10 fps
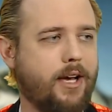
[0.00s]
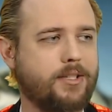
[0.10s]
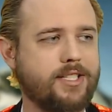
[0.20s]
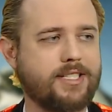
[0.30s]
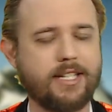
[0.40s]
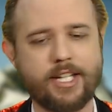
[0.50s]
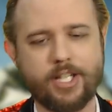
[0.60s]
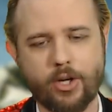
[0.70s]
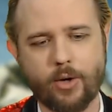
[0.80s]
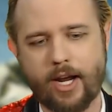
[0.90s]
just to let you
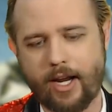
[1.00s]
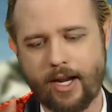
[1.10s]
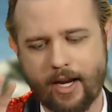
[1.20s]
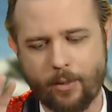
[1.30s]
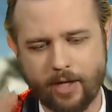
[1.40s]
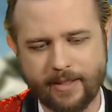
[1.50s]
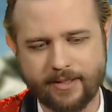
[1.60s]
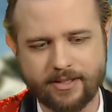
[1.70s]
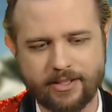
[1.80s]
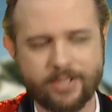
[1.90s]
know, I want to make
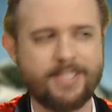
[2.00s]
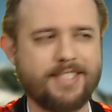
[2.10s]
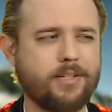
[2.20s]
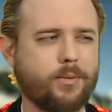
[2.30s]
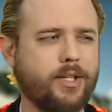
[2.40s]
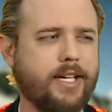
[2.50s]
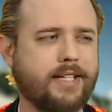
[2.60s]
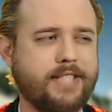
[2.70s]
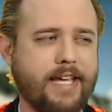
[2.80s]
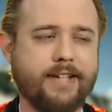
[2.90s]
this clear. This isn't really a
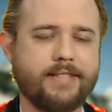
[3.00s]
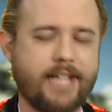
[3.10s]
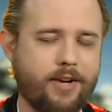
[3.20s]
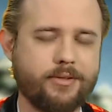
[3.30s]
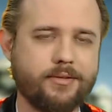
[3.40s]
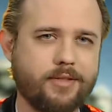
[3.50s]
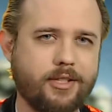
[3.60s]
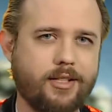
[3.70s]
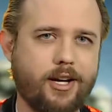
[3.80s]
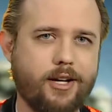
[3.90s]
takedown
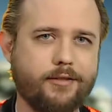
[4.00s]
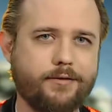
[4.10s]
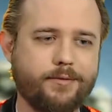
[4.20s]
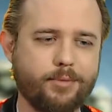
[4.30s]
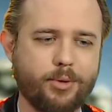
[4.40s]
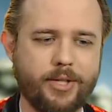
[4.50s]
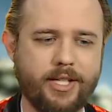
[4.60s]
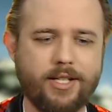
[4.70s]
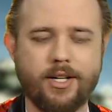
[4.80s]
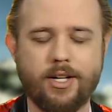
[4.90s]
of
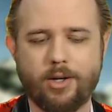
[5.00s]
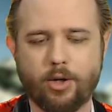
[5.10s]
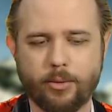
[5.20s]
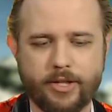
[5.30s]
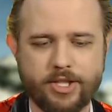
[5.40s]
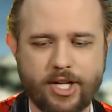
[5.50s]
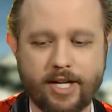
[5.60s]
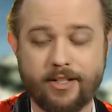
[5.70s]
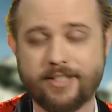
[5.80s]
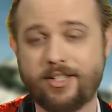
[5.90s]
Rudy or Rudy's
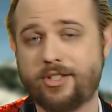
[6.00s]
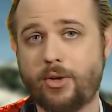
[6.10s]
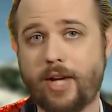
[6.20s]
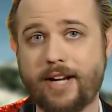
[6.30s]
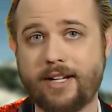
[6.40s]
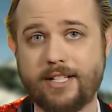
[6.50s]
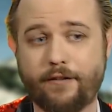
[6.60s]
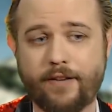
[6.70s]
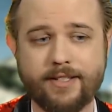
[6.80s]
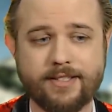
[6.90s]
channel. It's also not a
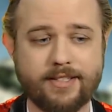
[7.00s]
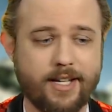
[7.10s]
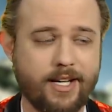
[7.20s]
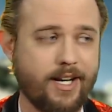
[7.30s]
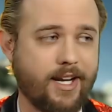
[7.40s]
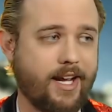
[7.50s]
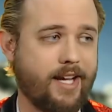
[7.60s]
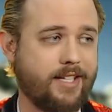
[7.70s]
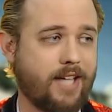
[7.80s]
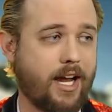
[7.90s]
defense.
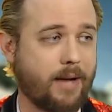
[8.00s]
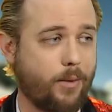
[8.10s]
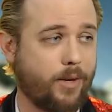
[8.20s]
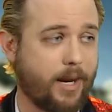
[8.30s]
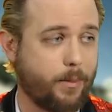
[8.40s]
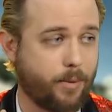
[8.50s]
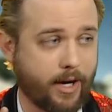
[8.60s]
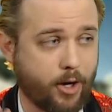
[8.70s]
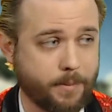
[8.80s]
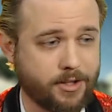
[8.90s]
What I
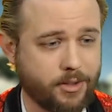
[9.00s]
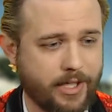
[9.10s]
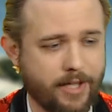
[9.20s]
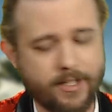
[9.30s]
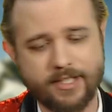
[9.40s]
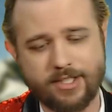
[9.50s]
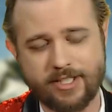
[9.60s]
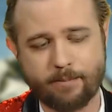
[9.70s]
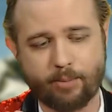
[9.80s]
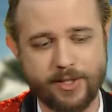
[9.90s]
hope to do here is
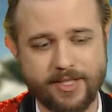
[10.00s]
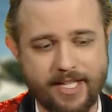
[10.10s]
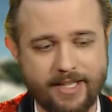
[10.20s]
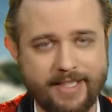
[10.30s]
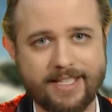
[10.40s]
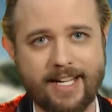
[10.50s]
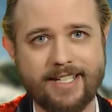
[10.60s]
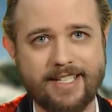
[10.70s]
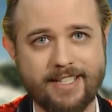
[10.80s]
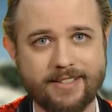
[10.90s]
just present these
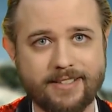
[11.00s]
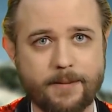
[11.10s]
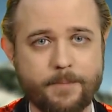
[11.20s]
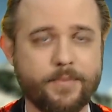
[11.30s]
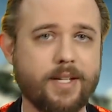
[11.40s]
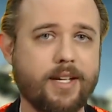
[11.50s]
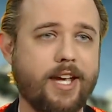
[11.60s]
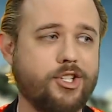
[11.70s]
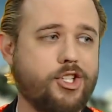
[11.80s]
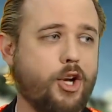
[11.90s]
ideas
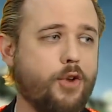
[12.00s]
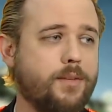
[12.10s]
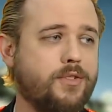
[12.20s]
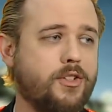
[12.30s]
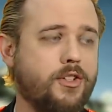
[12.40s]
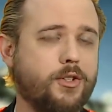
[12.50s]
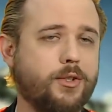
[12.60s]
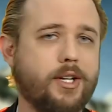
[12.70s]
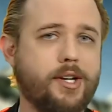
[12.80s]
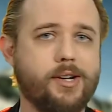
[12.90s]
and show them to you